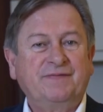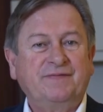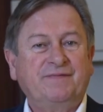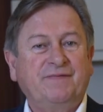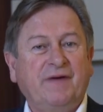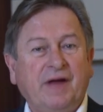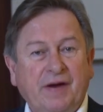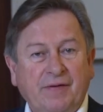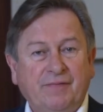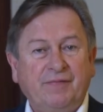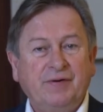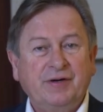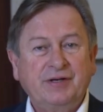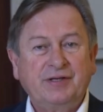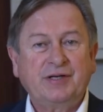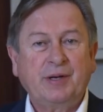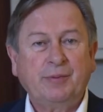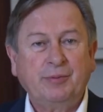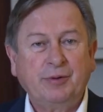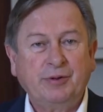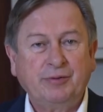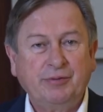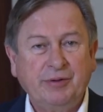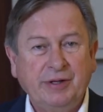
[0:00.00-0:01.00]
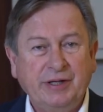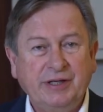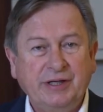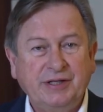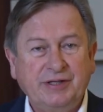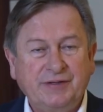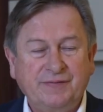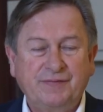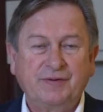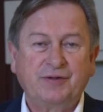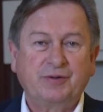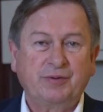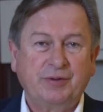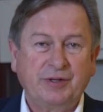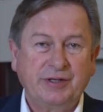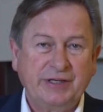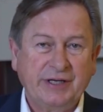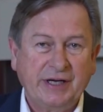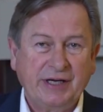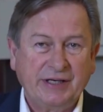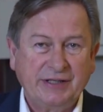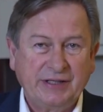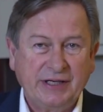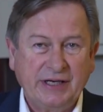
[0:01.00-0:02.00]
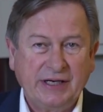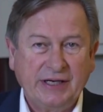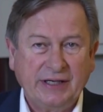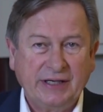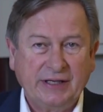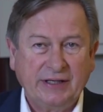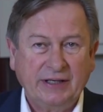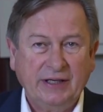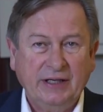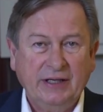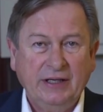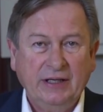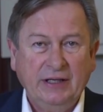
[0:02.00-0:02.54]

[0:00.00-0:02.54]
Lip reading: favourite summer reads for 2018.